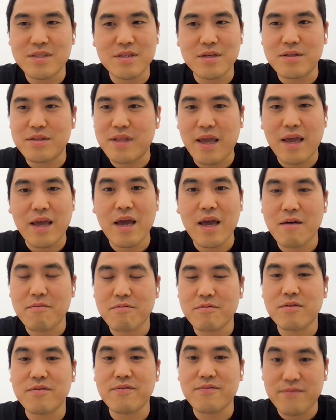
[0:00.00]
that they have
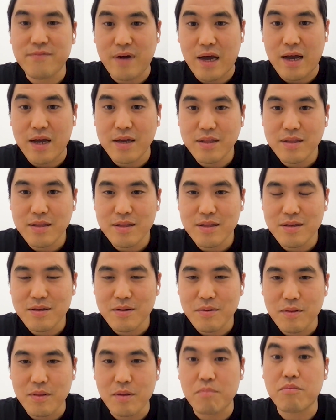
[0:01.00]
to find
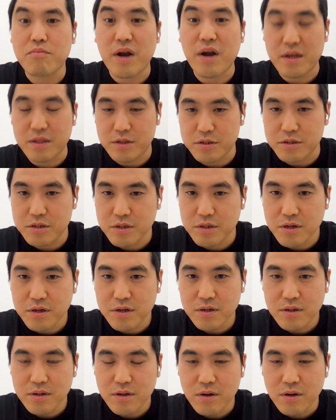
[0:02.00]
the practitioner